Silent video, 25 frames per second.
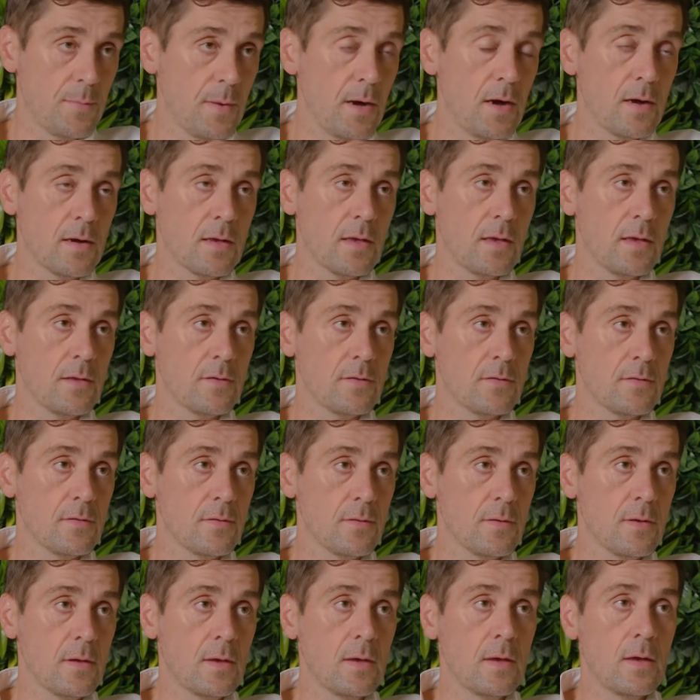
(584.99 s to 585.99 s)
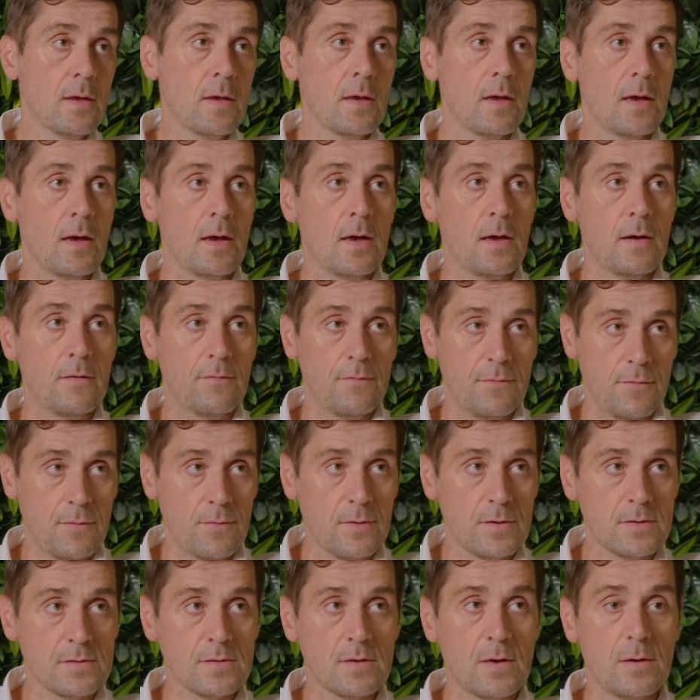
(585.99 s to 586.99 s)
markets,
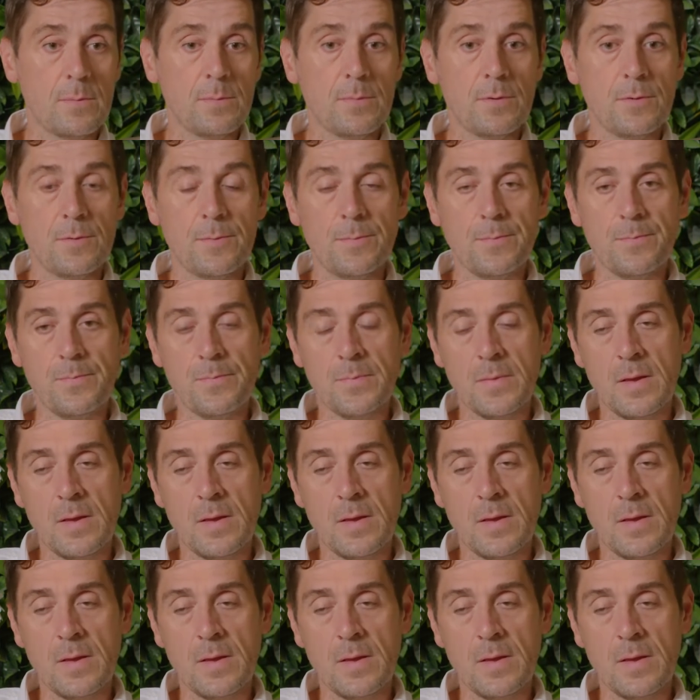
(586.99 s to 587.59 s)
for example?